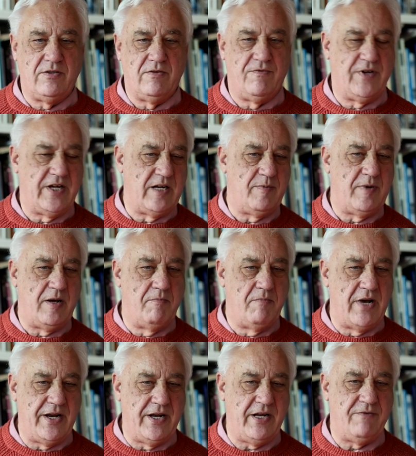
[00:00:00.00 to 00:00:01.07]
forget about
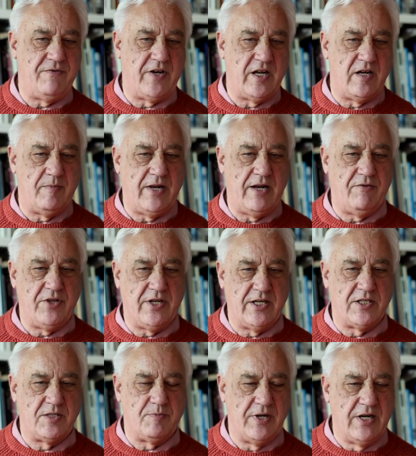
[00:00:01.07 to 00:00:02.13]
money, forget about everything
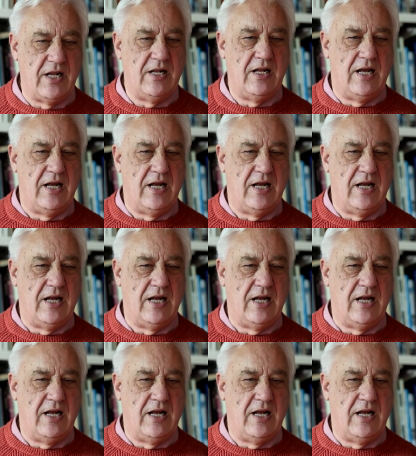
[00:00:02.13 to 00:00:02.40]
else, but